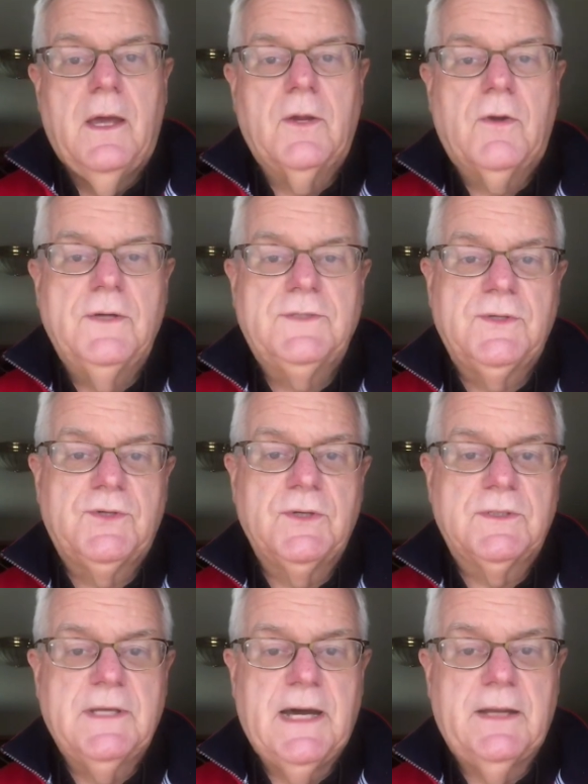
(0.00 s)
And of course, it's
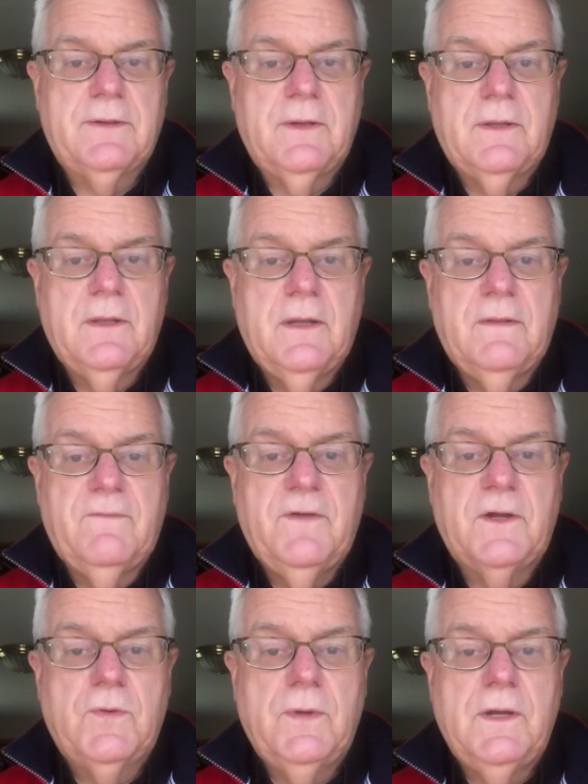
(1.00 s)
just not
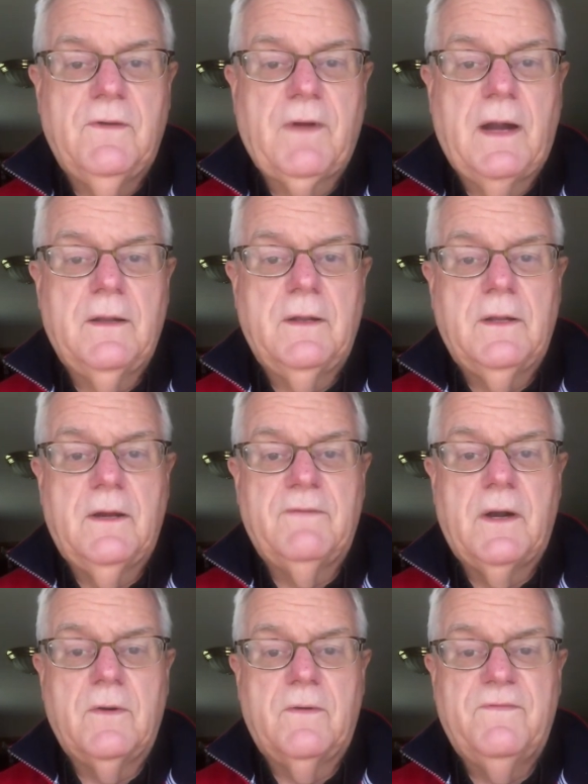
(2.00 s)
victory of
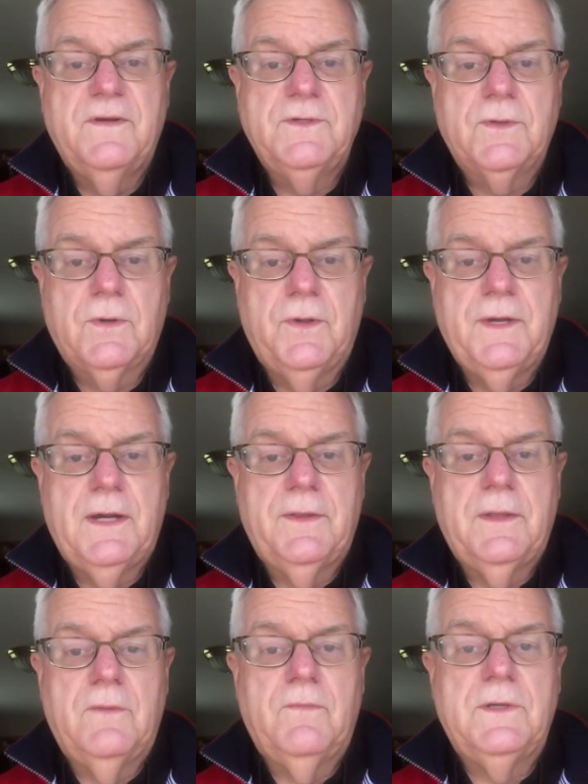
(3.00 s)
our physical
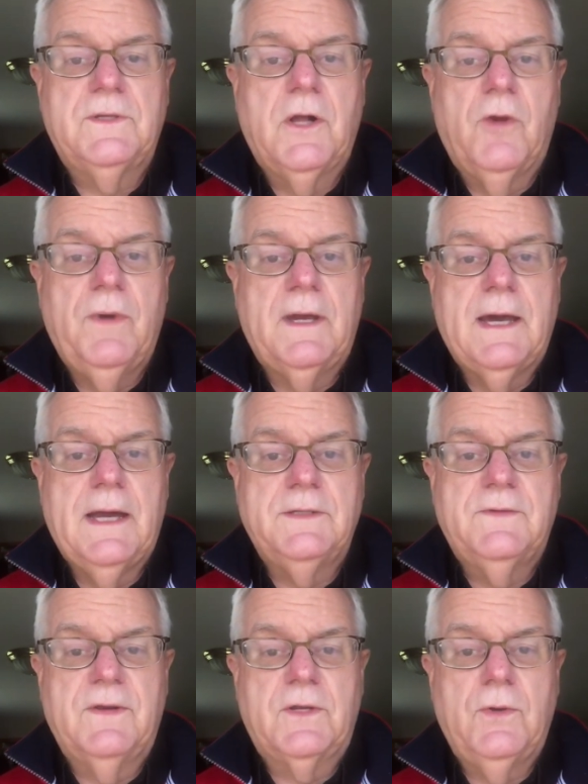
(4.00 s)
death that we celebrate
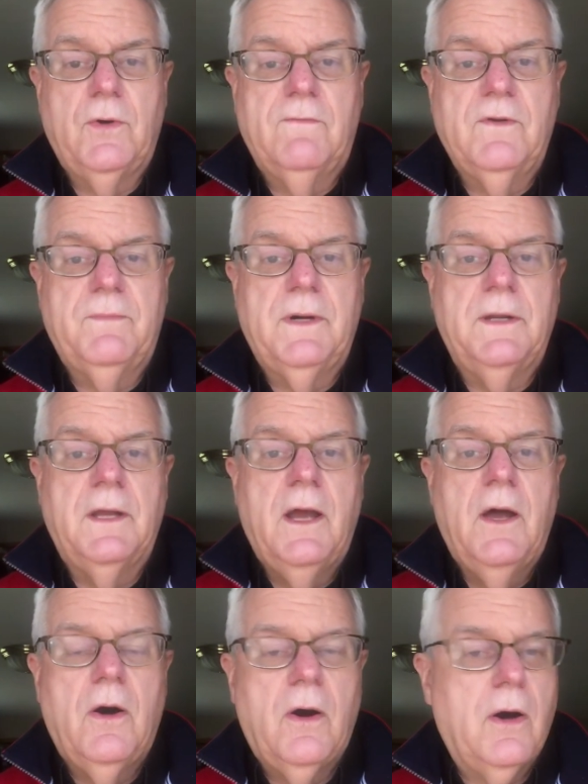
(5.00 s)
God's victory over, but
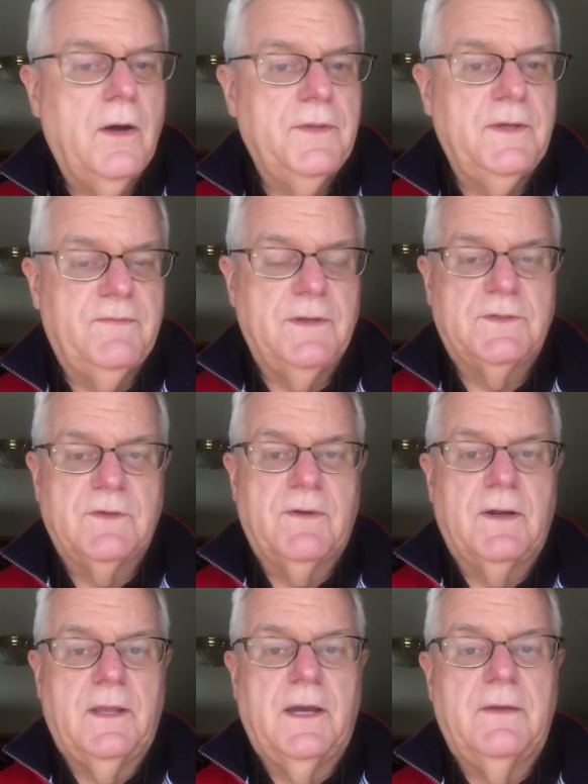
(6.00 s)
all the events of
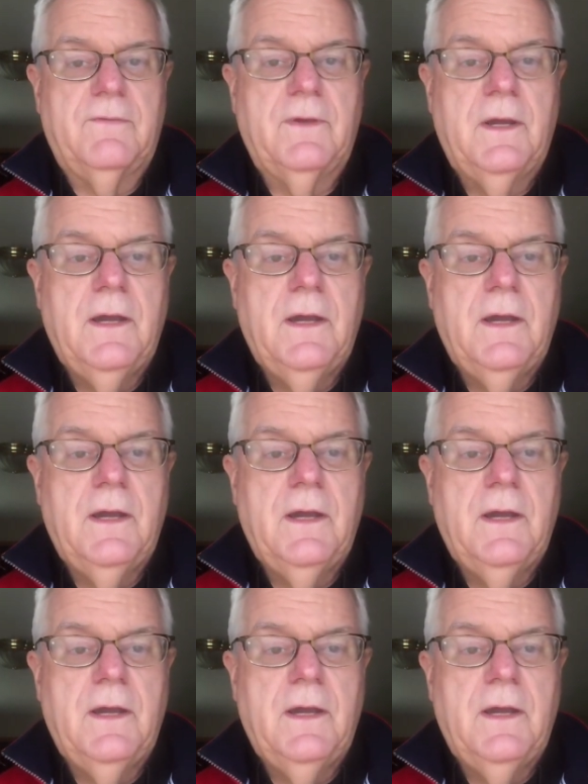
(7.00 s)
our life,